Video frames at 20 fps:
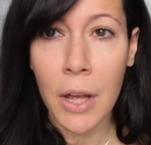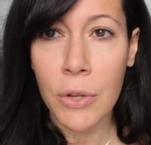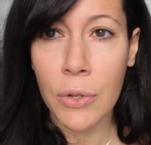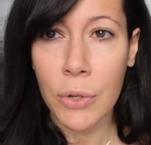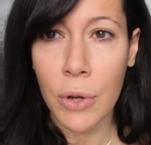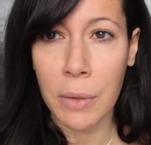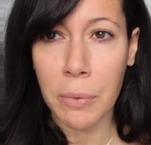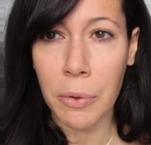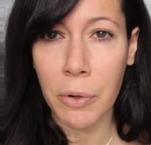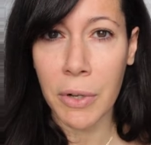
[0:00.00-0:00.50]

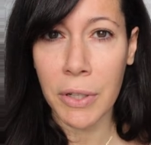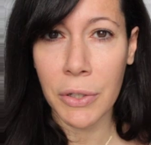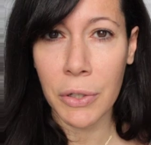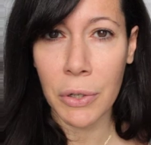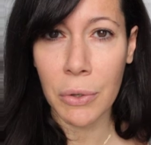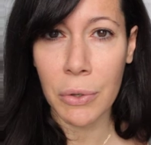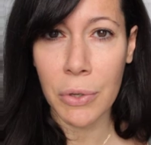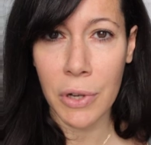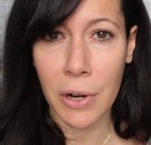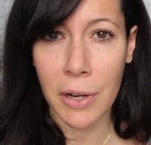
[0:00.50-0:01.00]
So I'm going
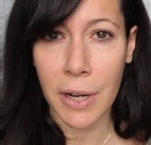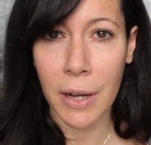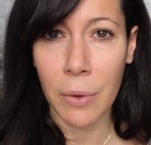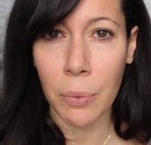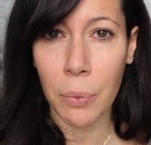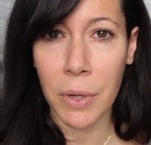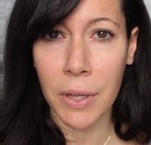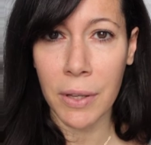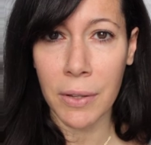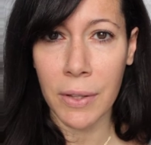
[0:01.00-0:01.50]
to start
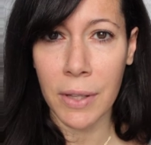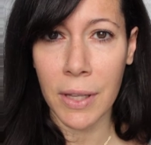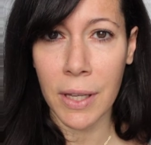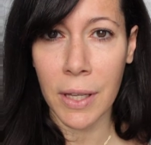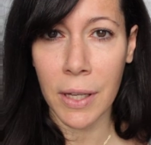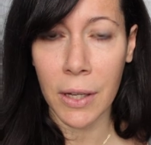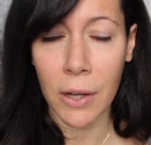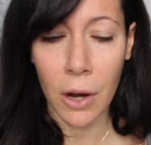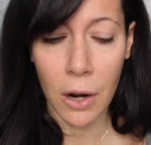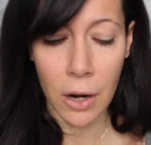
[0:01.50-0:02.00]
out with
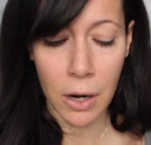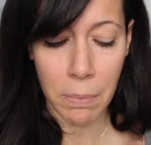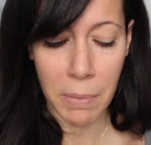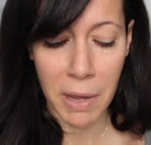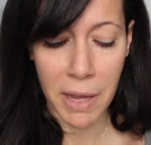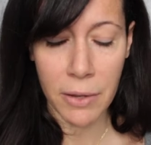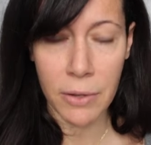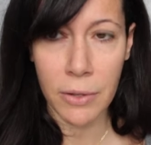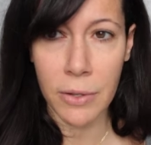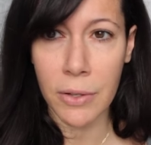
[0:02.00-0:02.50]
the
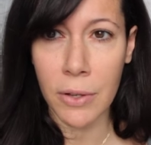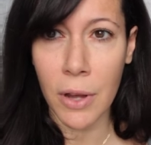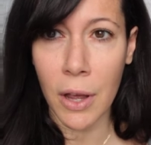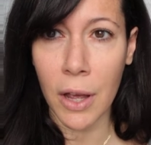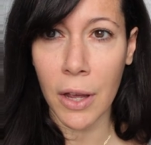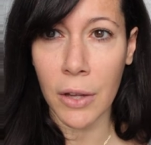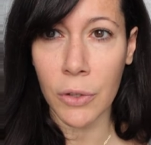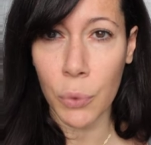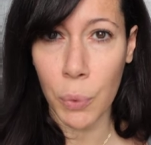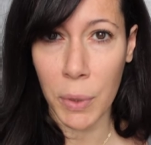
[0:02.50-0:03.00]
RMS
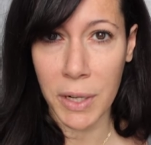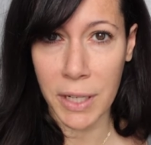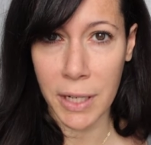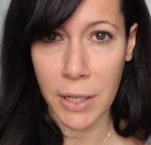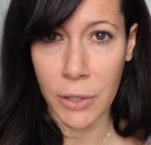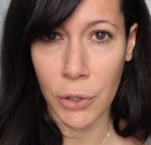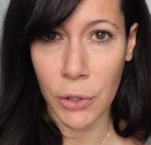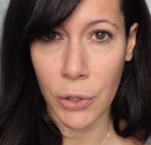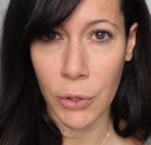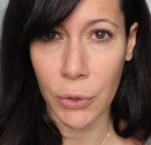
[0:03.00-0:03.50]

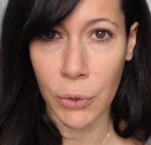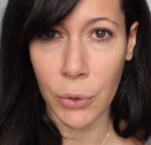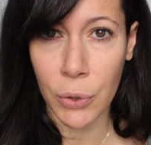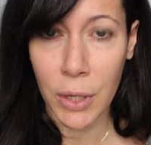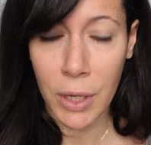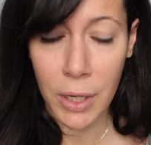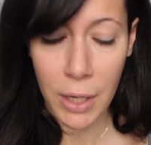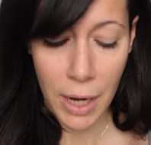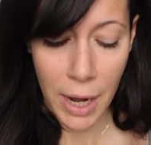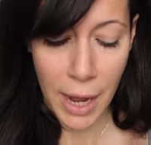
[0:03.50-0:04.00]
22
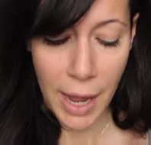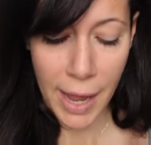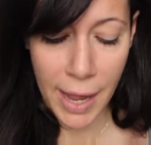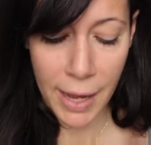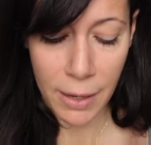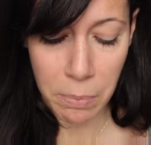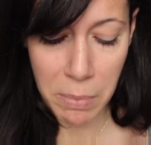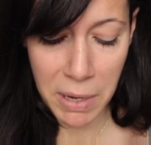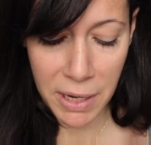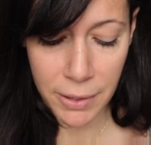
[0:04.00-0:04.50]

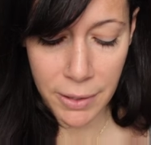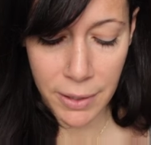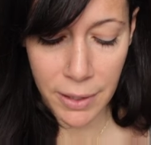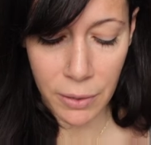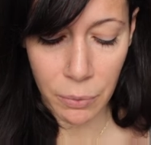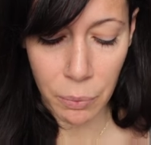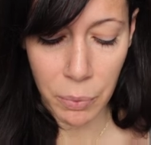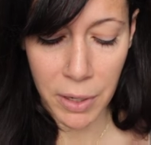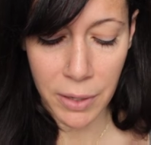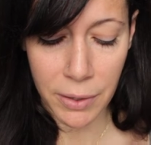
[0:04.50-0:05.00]
and mix
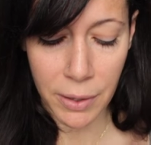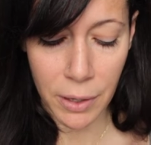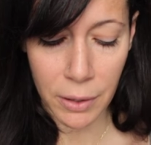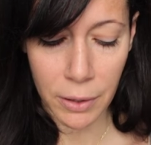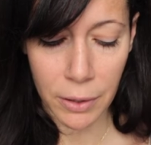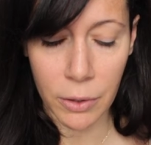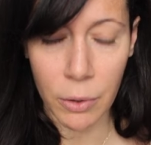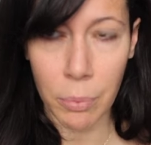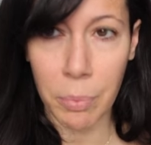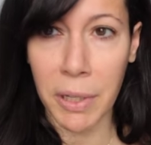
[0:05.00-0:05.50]
it with a
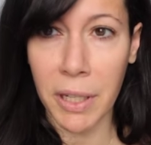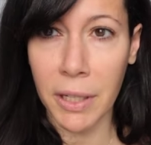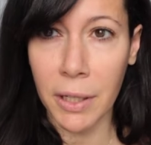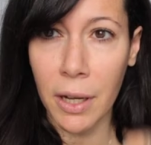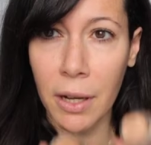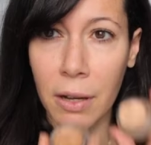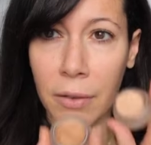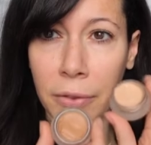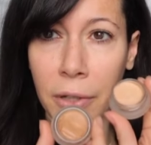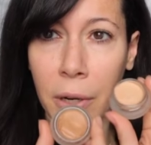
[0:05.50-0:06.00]
little bit
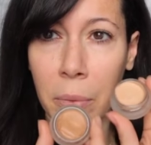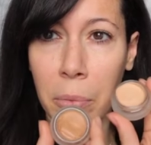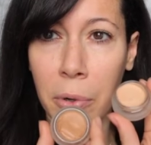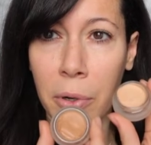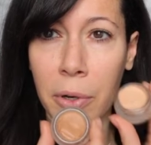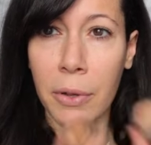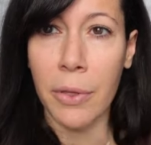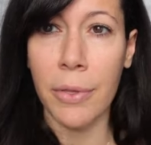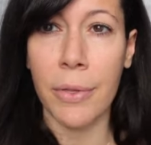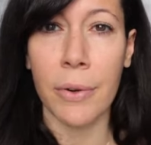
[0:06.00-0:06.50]
of
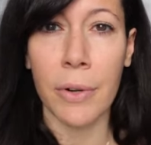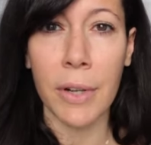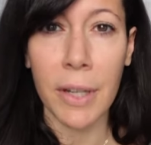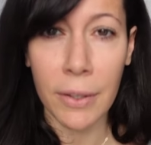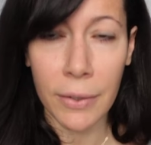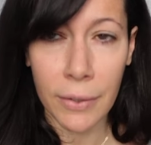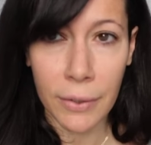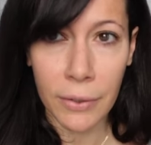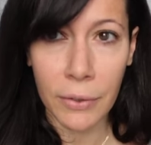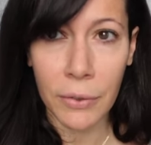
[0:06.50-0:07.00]
number
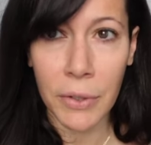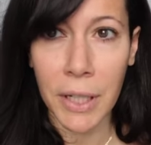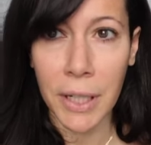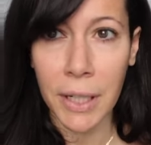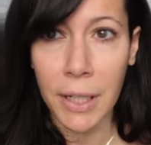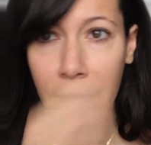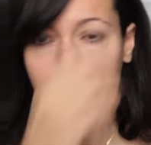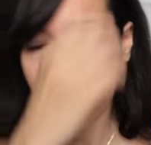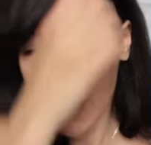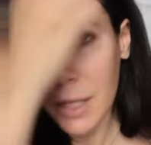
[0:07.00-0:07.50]

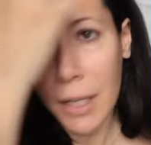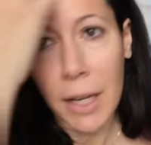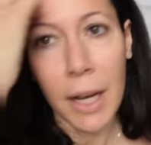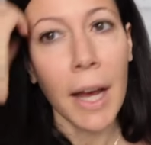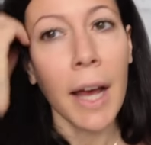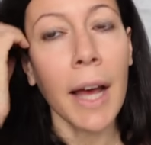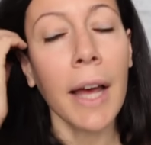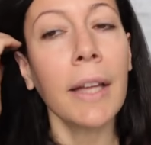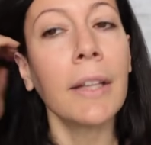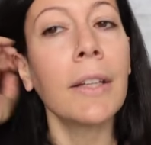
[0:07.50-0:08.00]
33.
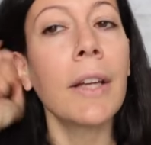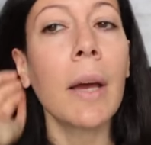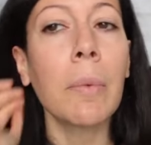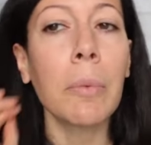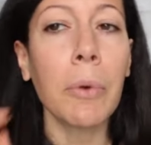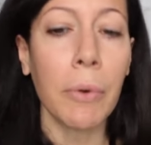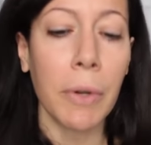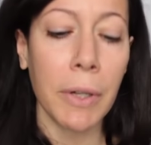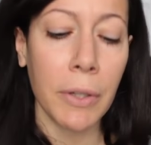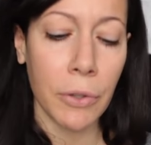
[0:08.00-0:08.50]
And
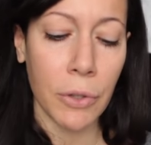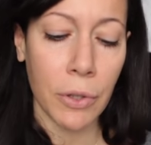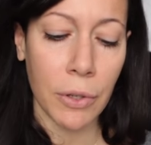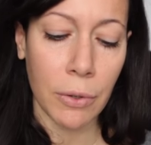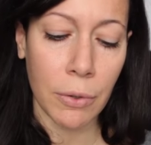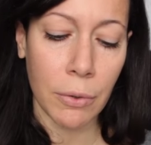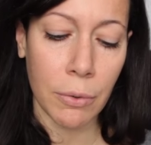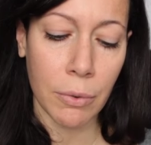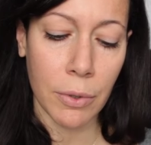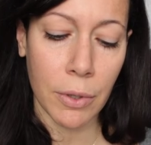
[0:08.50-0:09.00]
I'm going
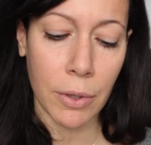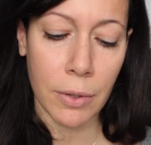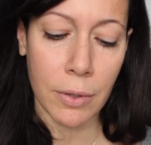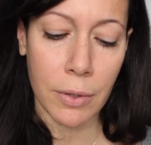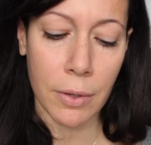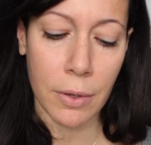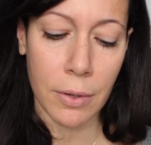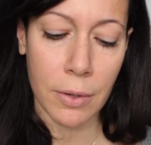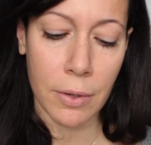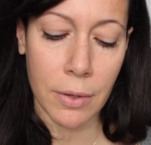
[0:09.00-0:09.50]
to
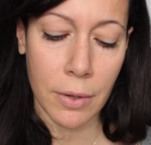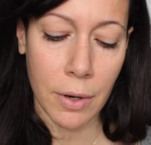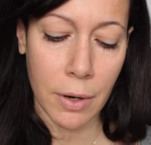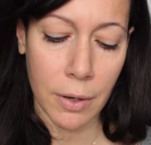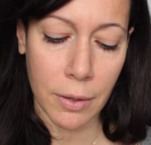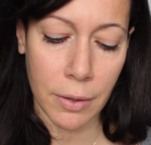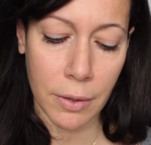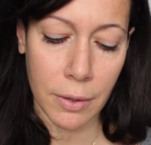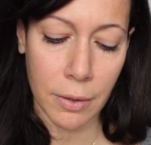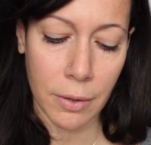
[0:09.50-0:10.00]
just
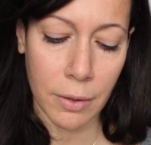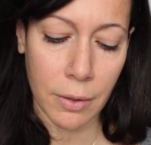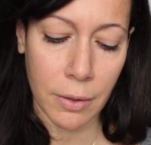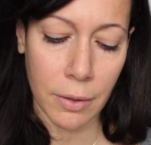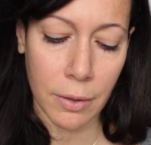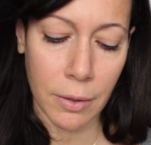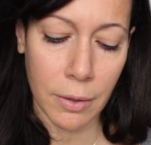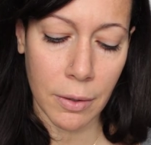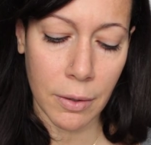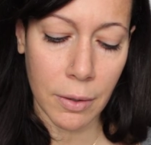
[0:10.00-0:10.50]
start
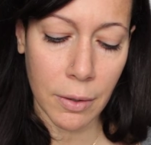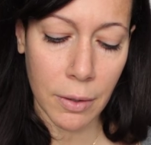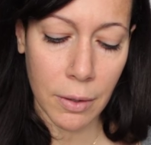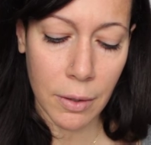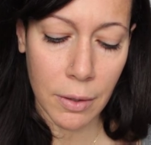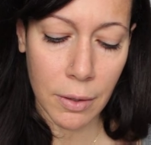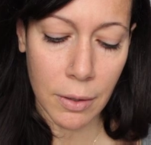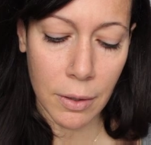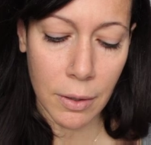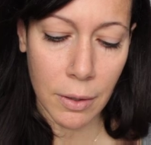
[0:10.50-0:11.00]

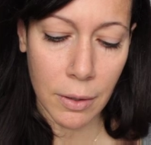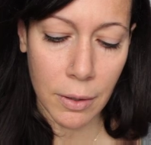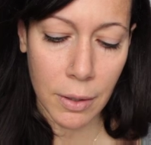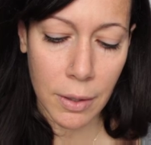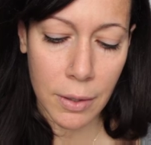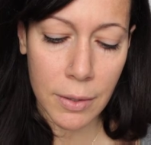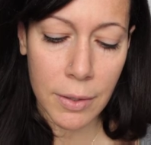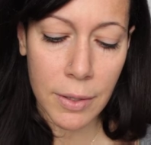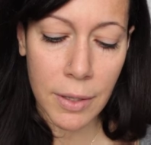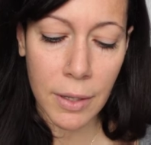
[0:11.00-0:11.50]

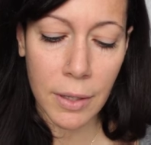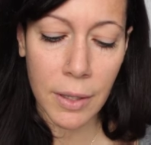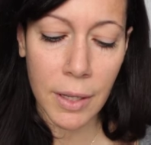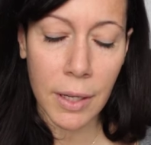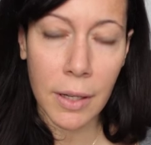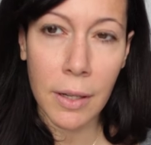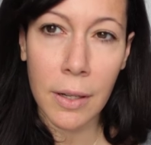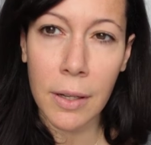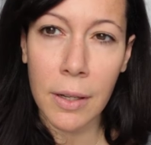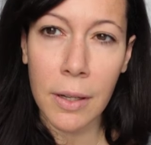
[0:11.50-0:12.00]

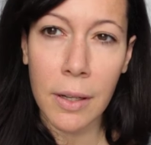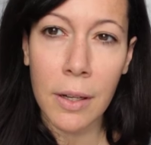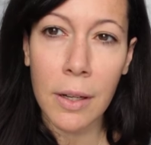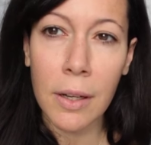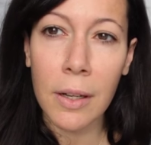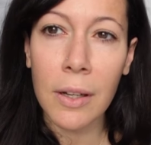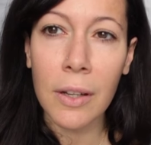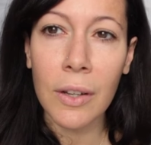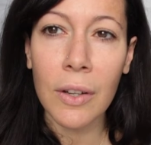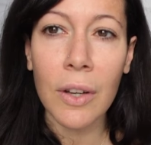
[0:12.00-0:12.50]
concealing
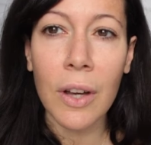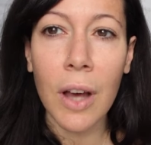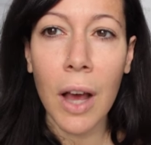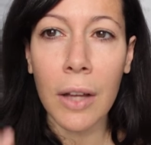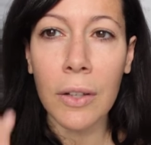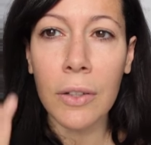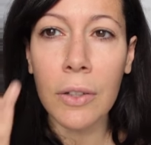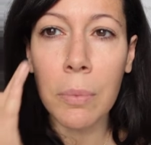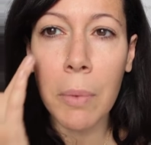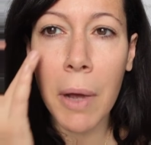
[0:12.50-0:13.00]

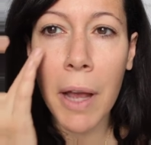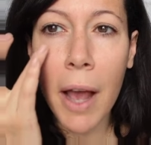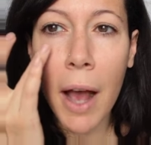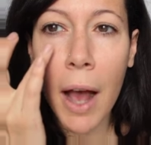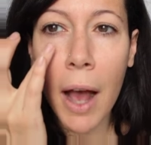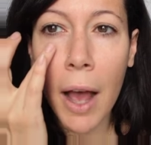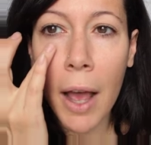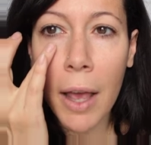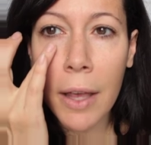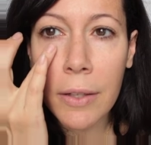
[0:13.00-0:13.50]
under my
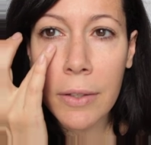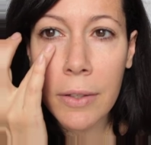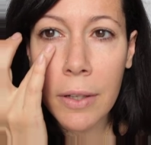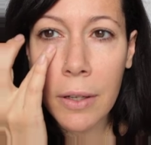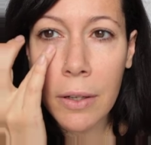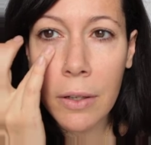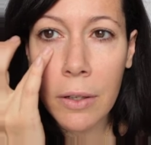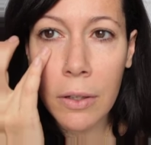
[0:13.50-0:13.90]
eyes.